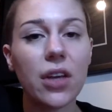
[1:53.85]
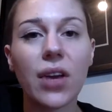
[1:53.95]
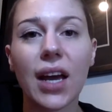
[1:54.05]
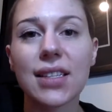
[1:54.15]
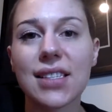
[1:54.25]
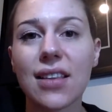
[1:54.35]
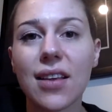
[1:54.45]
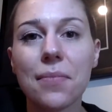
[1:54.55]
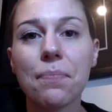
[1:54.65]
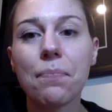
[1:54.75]
You can't see
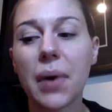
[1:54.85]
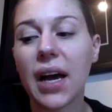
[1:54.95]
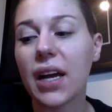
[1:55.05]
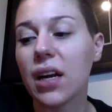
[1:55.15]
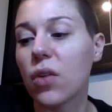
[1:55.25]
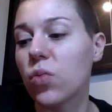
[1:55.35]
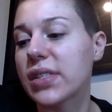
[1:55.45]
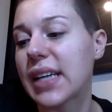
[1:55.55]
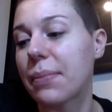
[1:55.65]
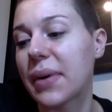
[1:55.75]
them, but
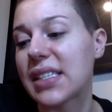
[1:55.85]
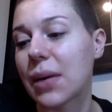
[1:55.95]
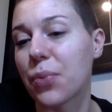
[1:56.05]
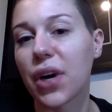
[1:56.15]
step by step,